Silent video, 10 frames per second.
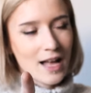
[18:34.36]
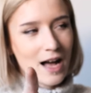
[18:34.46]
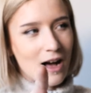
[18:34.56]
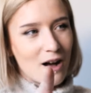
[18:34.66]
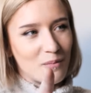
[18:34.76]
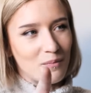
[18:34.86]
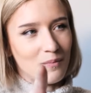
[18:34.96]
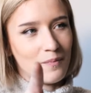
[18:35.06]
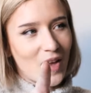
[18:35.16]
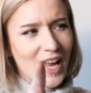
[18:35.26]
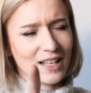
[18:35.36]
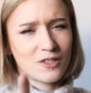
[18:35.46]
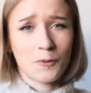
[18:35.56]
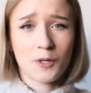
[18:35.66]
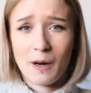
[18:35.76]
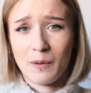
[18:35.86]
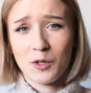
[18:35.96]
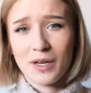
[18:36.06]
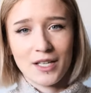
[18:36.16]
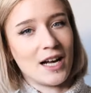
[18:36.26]
Um, and subscribe to
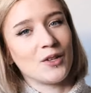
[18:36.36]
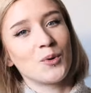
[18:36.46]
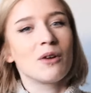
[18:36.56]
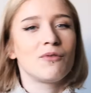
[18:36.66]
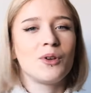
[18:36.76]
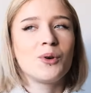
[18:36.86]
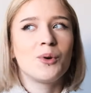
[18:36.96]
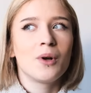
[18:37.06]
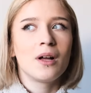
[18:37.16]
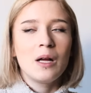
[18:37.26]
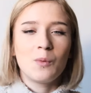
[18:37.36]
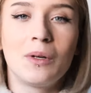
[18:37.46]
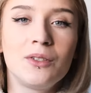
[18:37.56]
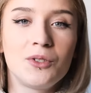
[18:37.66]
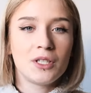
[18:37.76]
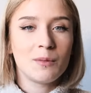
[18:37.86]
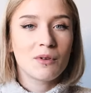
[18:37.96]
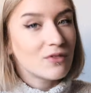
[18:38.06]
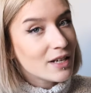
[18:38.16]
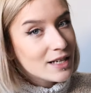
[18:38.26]
my channel if you want to see my
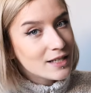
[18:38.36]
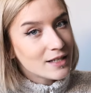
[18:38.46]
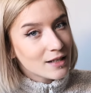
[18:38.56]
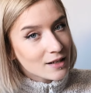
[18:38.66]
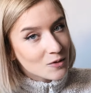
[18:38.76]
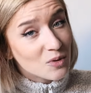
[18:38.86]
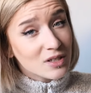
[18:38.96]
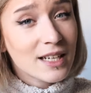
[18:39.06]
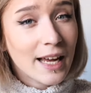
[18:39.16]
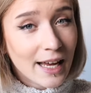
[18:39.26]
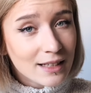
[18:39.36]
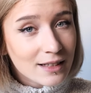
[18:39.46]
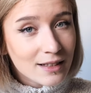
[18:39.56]
face once again.